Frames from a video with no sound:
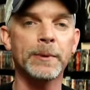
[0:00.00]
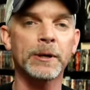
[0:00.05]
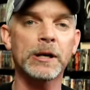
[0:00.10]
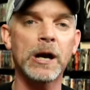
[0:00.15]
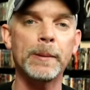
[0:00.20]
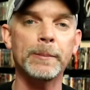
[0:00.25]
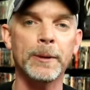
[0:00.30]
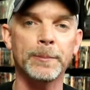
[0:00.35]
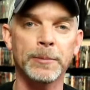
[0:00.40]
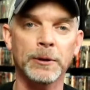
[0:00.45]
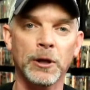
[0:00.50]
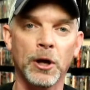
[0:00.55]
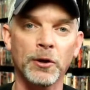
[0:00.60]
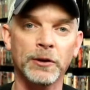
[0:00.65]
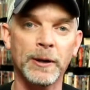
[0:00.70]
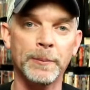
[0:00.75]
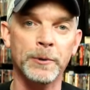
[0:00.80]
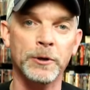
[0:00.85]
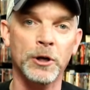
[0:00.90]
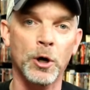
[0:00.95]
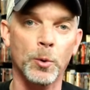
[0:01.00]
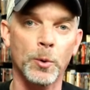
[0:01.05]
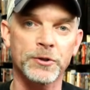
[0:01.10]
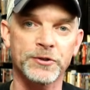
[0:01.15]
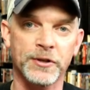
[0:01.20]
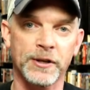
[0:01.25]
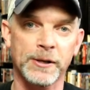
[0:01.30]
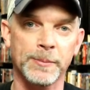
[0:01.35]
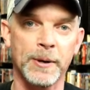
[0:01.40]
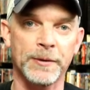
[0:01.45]
leave me a comment below. Let me know
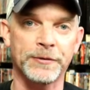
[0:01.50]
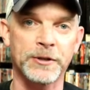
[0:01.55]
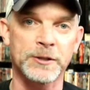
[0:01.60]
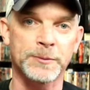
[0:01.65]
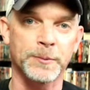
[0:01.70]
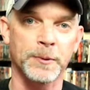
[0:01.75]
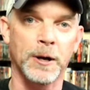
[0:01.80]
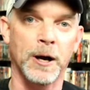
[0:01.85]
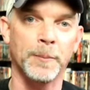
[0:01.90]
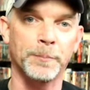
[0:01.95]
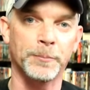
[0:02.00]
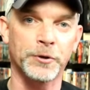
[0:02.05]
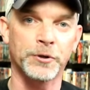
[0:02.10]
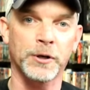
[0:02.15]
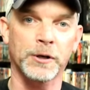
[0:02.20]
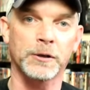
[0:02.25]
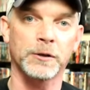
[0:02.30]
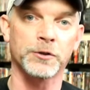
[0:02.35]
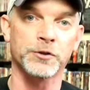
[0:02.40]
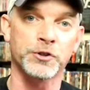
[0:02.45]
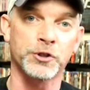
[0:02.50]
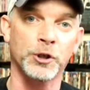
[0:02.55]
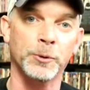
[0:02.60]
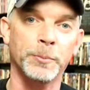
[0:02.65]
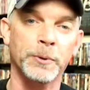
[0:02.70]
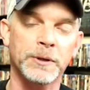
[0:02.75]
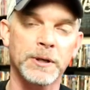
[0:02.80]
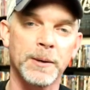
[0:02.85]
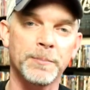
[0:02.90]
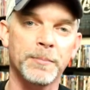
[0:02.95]
what you think about this um, particular
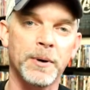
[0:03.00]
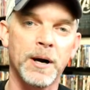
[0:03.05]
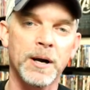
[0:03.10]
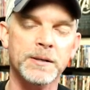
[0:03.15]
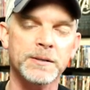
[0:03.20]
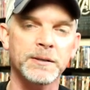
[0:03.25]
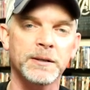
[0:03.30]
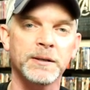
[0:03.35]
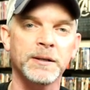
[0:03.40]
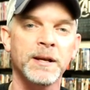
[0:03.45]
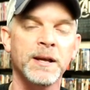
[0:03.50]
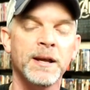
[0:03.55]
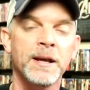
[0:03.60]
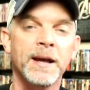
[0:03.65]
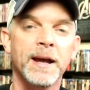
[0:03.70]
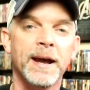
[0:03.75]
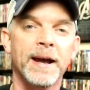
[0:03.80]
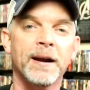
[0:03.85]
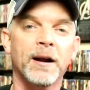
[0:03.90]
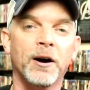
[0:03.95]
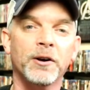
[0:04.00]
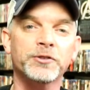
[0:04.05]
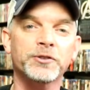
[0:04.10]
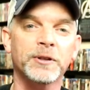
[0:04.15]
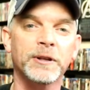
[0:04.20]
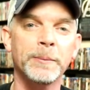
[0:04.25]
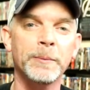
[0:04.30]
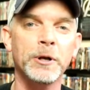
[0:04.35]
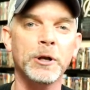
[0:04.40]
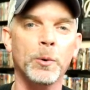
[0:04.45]
steelbook unboxing. And
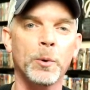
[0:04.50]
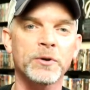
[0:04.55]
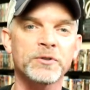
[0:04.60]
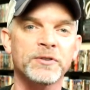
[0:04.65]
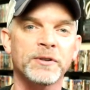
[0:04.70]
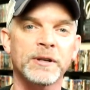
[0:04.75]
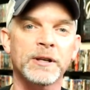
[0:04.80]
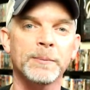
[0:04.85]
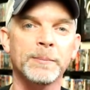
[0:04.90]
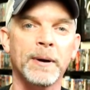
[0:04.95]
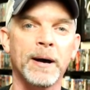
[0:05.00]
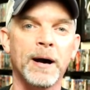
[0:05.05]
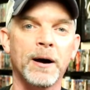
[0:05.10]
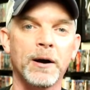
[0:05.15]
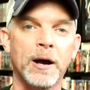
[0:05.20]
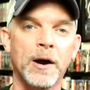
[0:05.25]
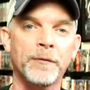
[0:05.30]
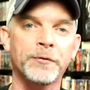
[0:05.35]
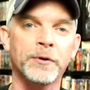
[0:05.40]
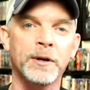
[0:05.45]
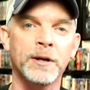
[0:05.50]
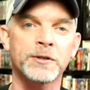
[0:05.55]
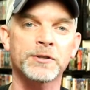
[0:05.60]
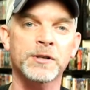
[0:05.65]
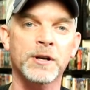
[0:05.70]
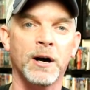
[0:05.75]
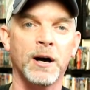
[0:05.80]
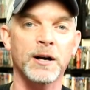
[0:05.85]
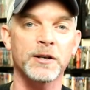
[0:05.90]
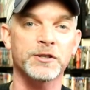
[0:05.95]
also let me know what you think about Alfred
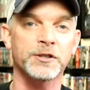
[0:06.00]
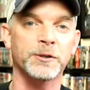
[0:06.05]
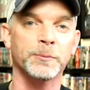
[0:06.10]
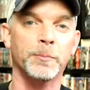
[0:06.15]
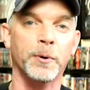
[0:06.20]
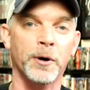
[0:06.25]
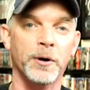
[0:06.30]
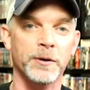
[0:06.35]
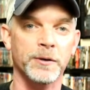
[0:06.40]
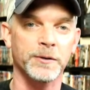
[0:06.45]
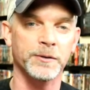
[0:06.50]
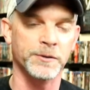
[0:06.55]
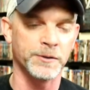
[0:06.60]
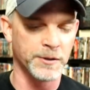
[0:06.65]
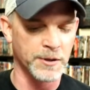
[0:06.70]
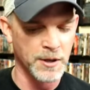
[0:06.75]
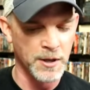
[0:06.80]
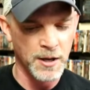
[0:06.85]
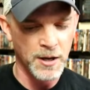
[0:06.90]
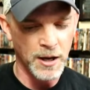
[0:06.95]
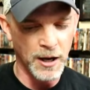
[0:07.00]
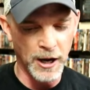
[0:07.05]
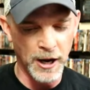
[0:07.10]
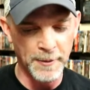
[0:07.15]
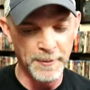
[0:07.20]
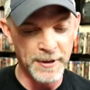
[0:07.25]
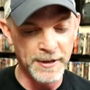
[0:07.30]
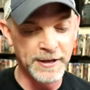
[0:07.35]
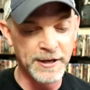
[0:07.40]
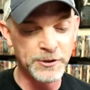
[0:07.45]
Hitchcock's The Birds.
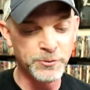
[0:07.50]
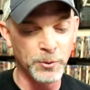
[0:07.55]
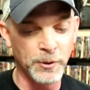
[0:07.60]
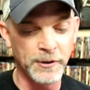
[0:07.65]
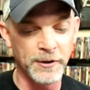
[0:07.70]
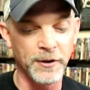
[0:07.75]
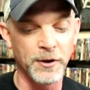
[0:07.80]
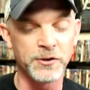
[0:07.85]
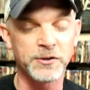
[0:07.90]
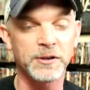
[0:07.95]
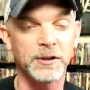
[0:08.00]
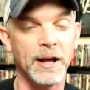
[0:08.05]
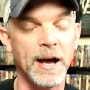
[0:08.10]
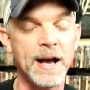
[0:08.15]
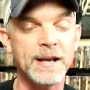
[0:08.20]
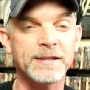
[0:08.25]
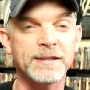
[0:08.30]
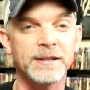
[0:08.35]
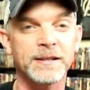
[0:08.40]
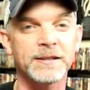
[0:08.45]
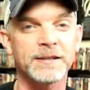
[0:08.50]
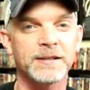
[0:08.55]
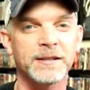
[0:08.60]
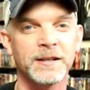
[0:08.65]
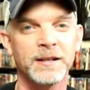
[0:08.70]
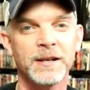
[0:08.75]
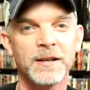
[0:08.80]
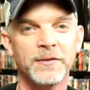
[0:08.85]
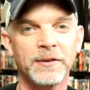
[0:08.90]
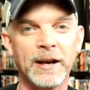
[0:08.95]
Um, it is one of those
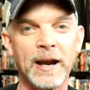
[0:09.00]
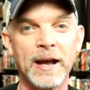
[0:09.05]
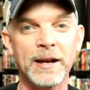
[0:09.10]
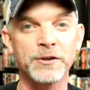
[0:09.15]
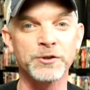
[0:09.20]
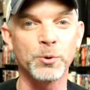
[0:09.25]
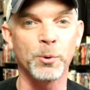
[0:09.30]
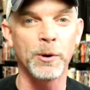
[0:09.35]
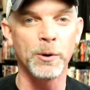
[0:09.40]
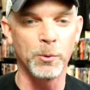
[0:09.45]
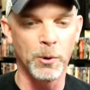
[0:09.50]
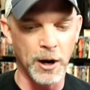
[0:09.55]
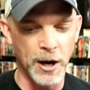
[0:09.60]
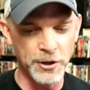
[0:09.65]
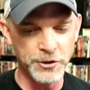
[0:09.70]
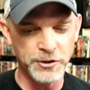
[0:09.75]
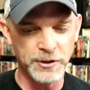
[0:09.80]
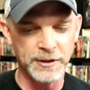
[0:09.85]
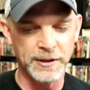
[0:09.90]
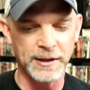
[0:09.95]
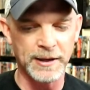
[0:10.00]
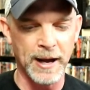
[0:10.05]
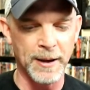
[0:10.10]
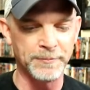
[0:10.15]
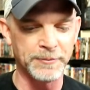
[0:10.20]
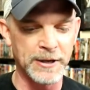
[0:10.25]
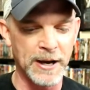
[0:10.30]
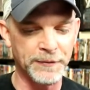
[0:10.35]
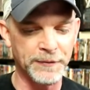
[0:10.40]
classics that I enjoy watching and I'm